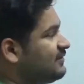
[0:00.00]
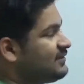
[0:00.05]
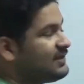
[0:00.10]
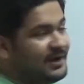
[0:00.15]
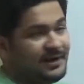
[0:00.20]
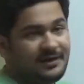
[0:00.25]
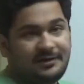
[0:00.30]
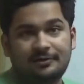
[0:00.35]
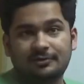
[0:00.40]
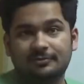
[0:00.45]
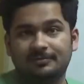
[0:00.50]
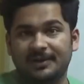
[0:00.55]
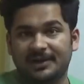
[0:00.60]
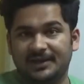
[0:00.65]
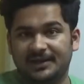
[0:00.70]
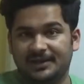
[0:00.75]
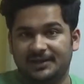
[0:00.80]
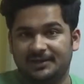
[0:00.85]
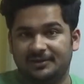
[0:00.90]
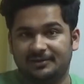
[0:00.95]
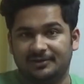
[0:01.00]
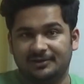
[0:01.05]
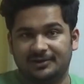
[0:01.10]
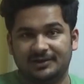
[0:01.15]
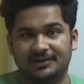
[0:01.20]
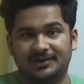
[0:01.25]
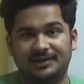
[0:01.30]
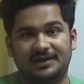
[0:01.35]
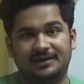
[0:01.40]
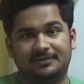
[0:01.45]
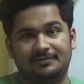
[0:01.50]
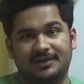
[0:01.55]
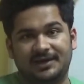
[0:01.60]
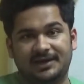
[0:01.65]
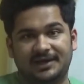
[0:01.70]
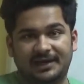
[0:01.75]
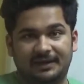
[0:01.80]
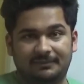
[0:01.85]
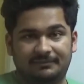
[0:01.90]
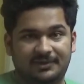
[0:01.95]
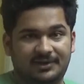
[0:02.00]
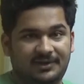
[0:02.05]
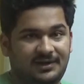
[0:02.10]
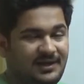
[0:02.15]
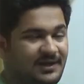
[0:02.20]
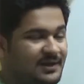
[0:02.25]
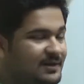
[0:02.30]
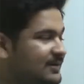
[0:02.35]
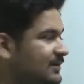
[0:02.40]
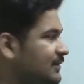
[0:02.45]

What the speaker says: sin 2 pi k naught n by capital N.